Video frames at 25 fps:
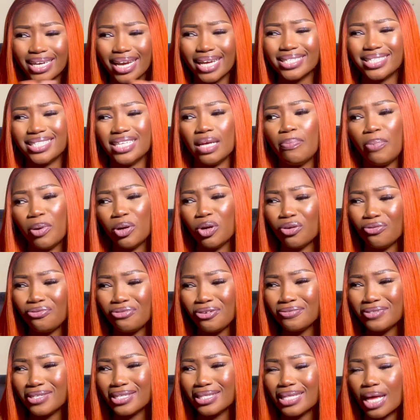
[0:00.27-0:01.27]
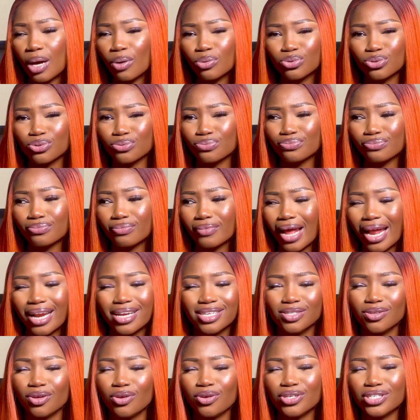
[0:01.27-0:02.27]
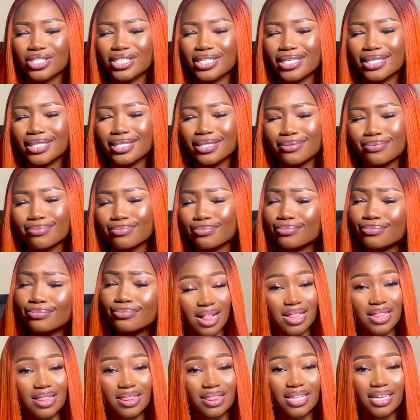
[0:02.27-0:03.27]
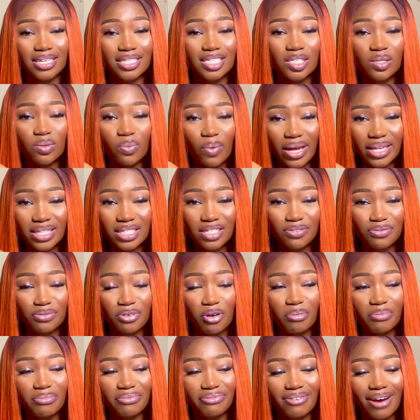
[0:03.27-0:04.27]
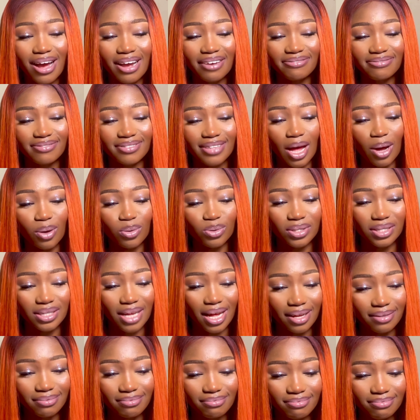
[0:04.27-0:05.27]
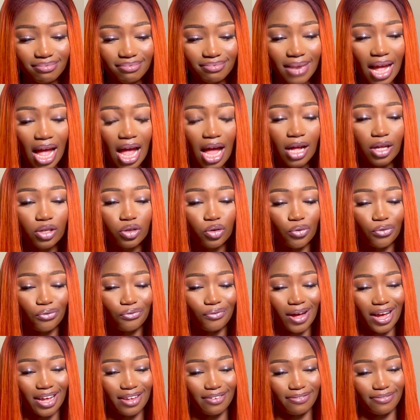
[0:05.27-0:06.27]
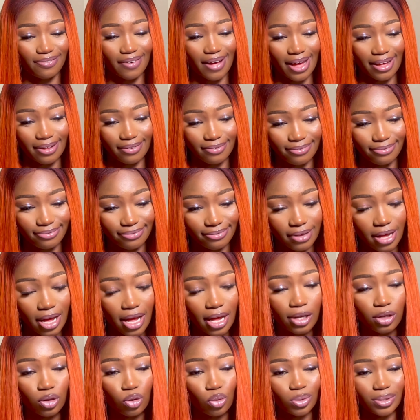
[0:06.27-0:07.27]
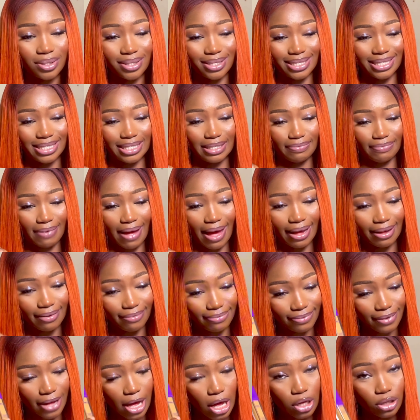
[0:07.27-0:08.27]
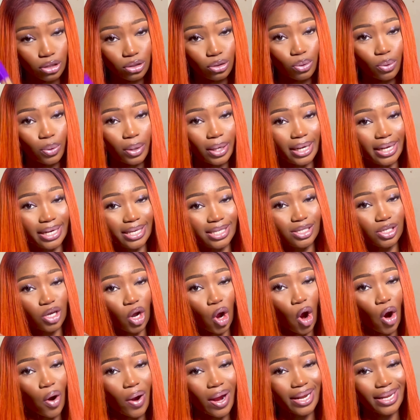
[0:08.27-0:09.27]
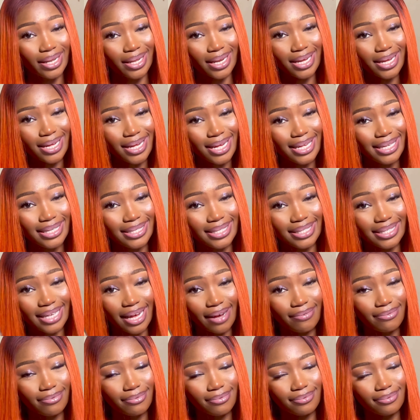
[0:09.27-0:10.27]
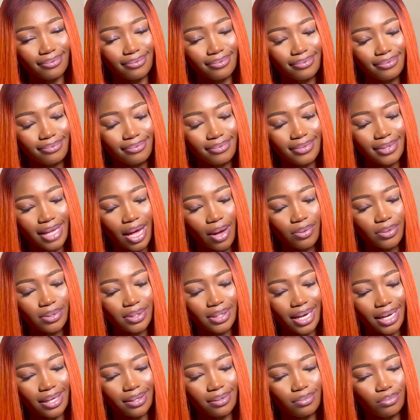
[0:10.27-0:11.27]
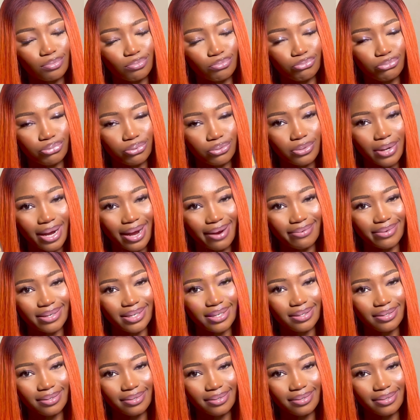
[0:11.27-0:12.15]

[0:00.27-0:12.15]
getting a pot of 50,000 and it's not your shade. This went from 5,000 to 55 to 65, so it is currently 7,000 Buhari